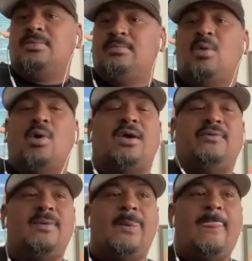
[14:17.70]
my wife,
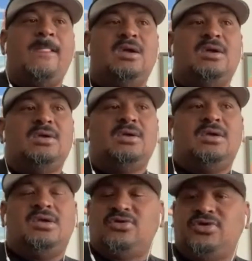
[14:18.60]

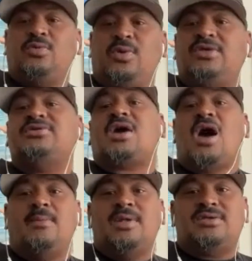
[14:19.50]
she reads the
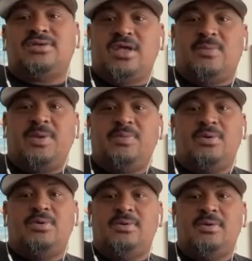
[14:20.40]
comments that
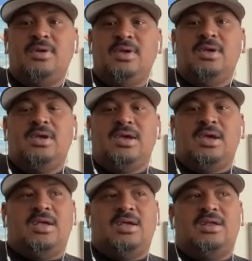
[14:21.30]
people,
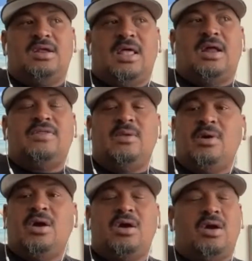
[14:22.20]
and a lot of them
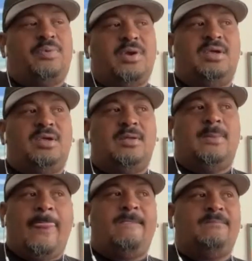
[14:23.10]
are pretty,
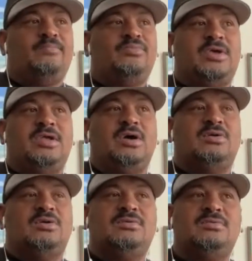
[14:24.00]
you
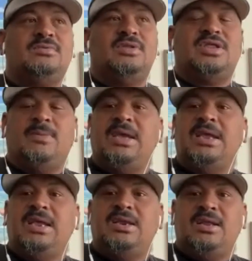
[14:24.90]
know,
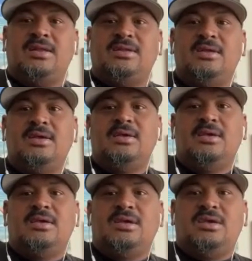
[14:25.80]
demeaning, and
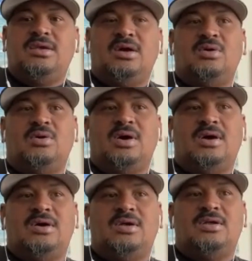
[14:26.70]
you
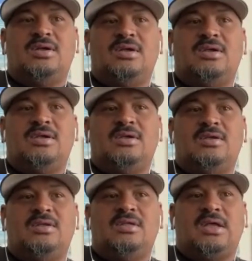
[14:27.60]
know,
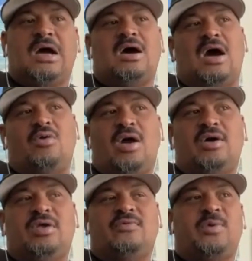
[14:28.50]
like
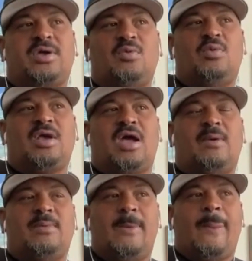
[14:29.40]
I'll never forget one
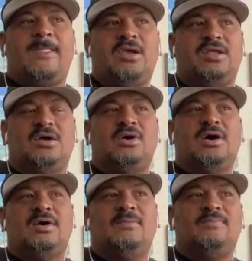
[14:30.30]
comment.
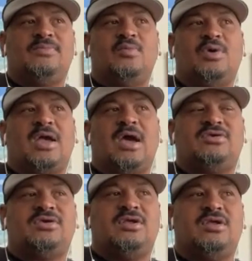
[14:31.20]
One guy
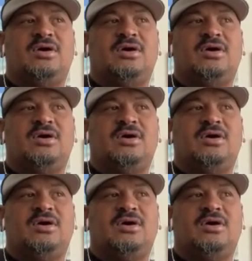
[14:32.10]
said,